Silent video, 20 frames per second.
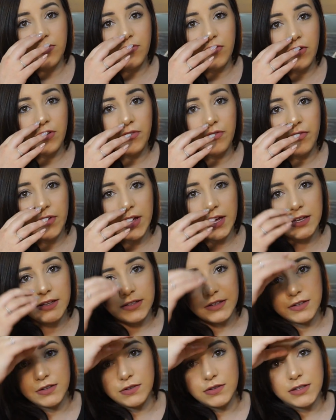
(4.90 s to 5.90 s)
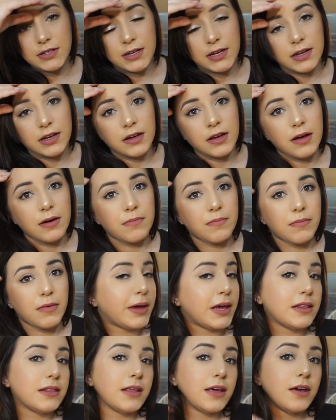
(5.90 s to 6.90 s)
full face using
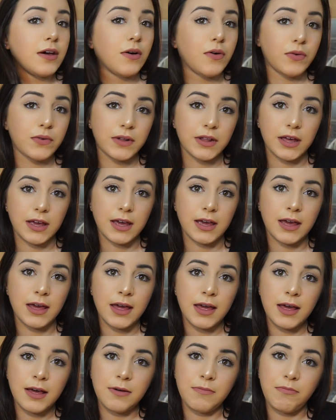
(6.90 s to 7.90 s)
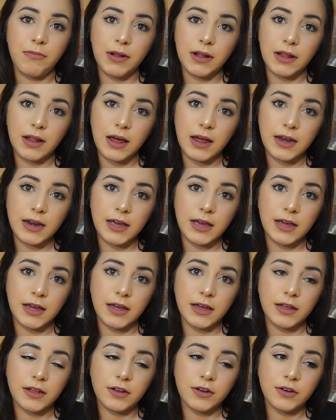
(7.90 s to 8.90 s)
mainly only
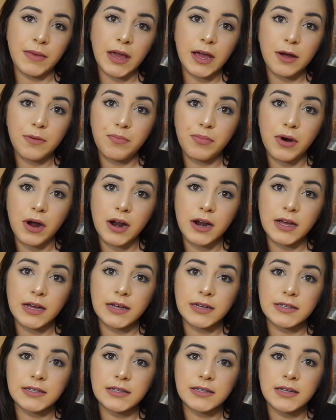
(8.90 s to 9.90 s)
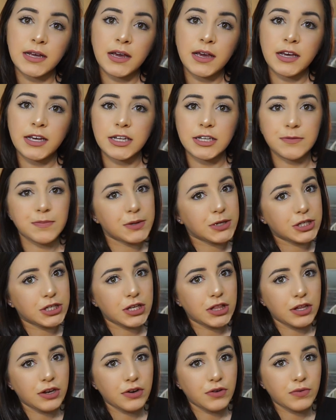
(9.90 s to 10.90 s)
Milani makeup products, especially
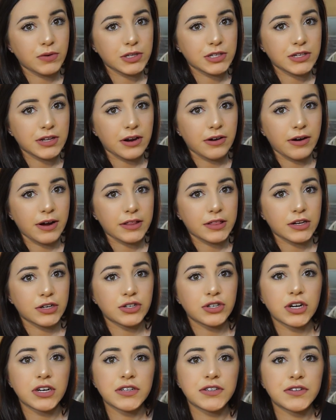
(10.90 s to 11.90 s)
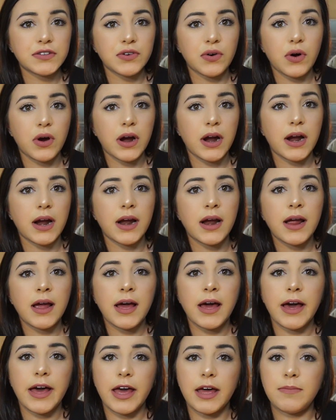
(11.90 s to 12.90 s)
the new ones that are at the drugstore.
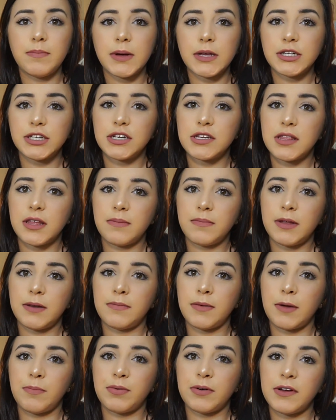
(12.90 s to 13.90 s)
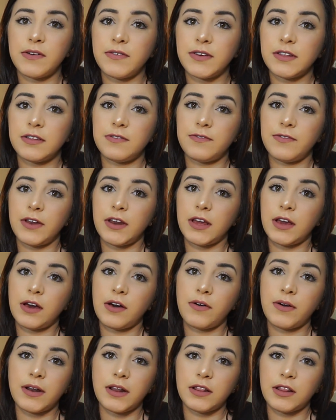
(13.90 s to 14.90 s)
I had mentioned them in my previous video
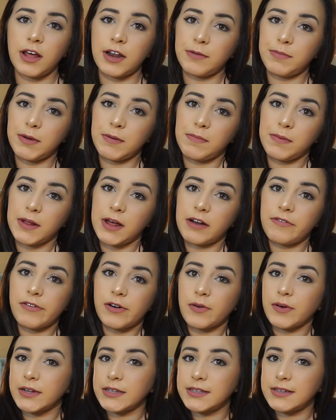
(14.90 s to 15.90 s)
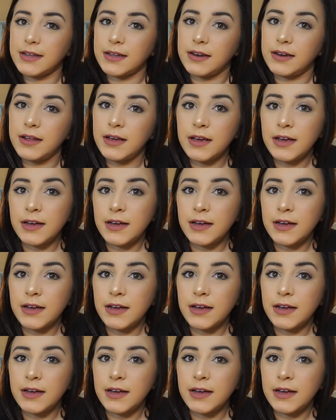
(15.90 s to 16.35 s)
and a lot of people had requested